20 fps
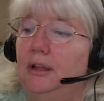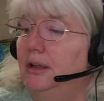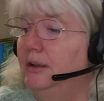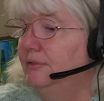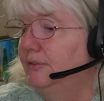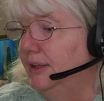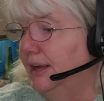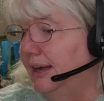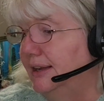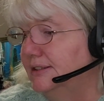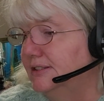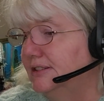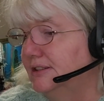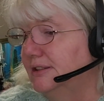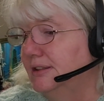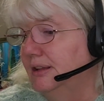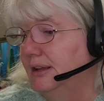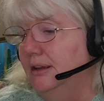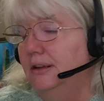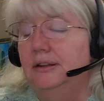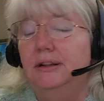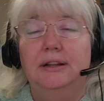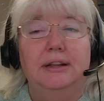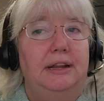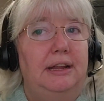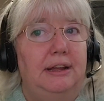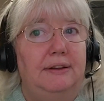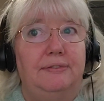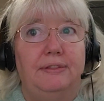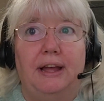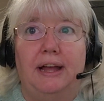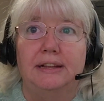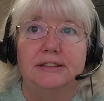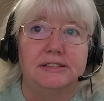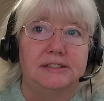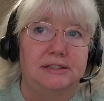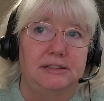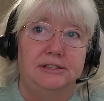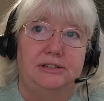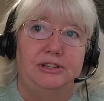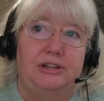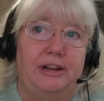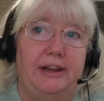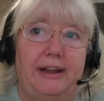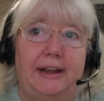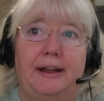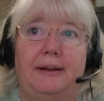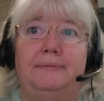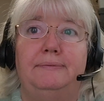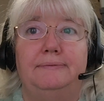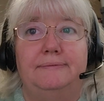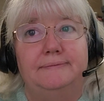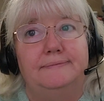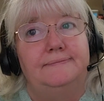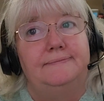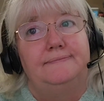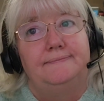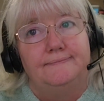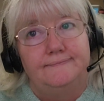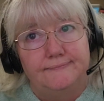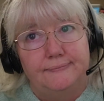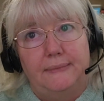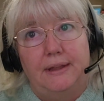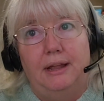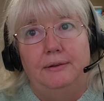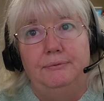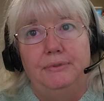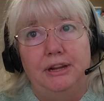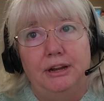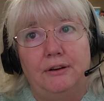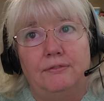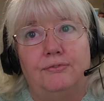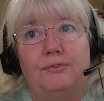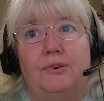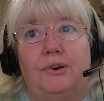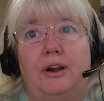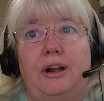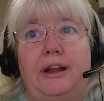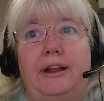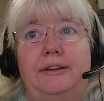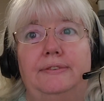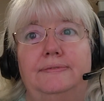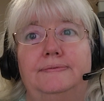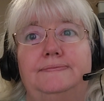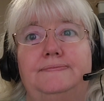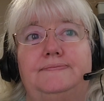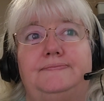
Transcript: If that's the jam, I'm here for it.